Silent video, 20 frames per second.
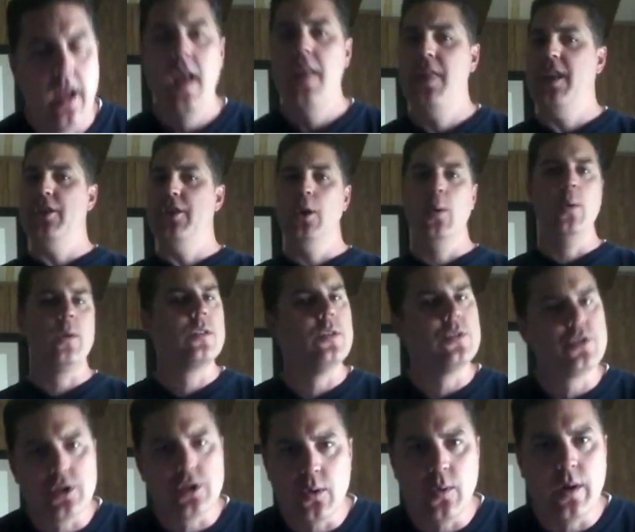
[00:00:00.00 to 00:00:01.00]
They know what they're
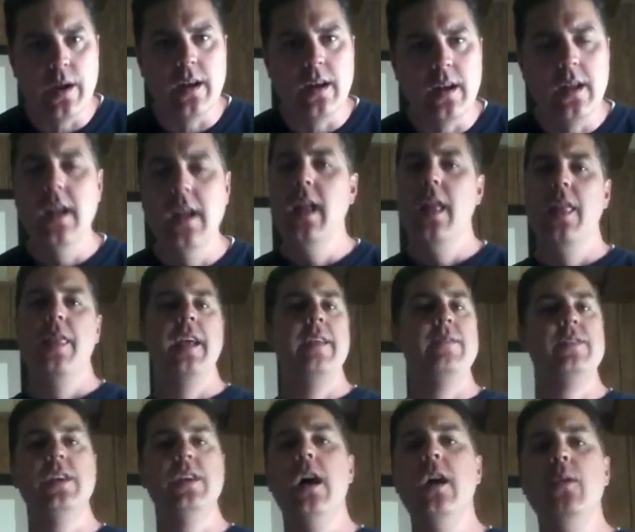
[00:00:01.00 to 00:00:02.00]
doing. They've
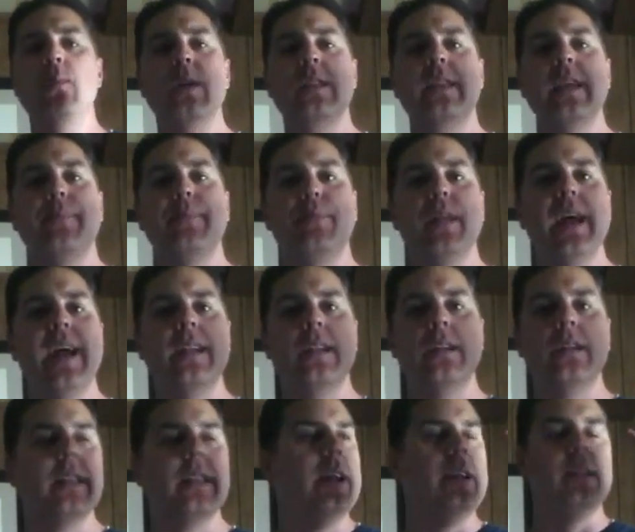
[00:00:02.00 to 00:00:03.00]
done what they
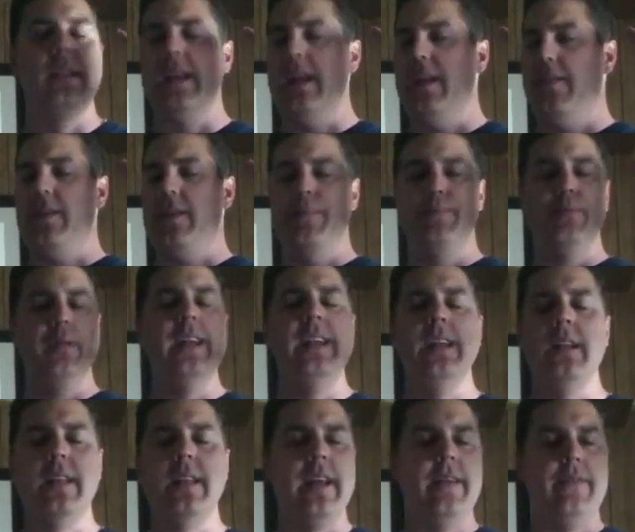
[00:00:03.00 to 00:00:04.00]
planned. They've
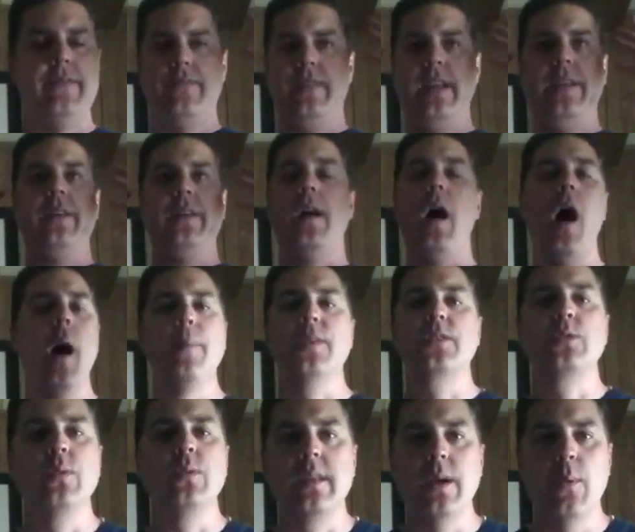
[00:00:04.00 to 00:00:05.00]
completed. They've
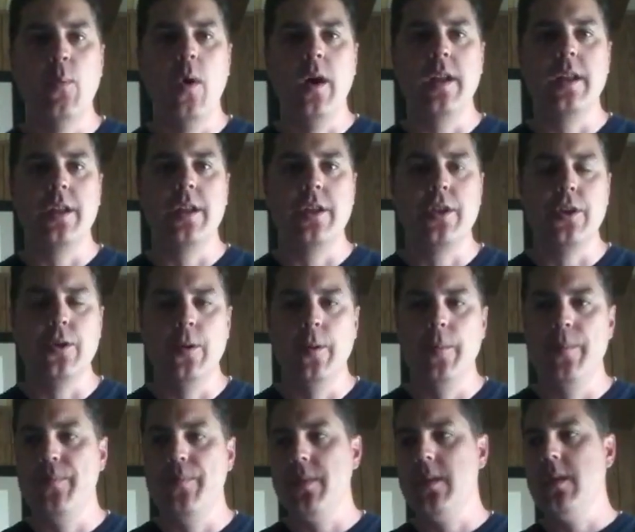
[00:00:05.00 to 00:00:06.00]
accomplished what they wanted to do.
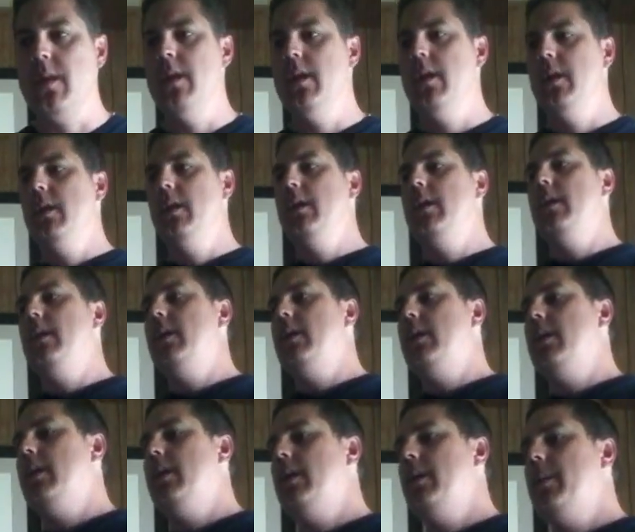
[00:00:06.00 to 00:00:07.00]

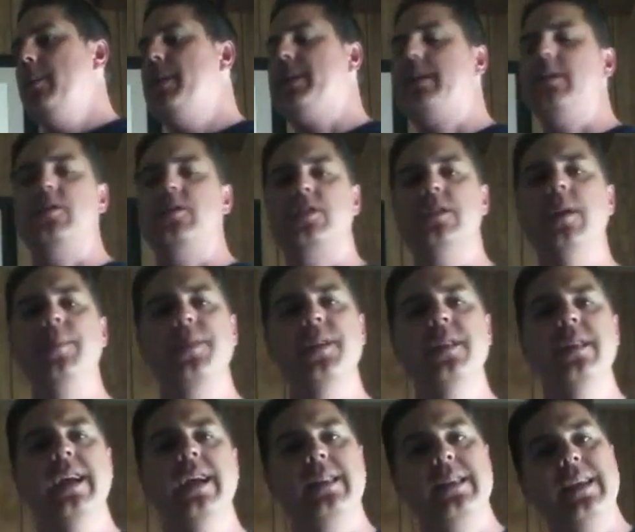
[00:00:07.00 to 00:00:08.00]
But there's
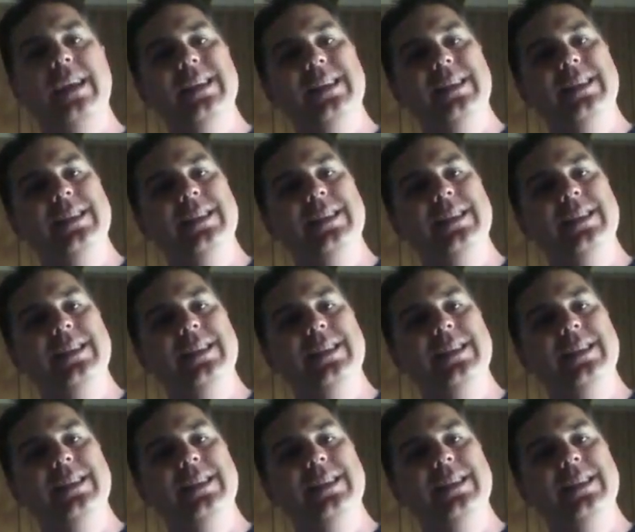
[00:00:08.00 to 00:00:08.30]
something that they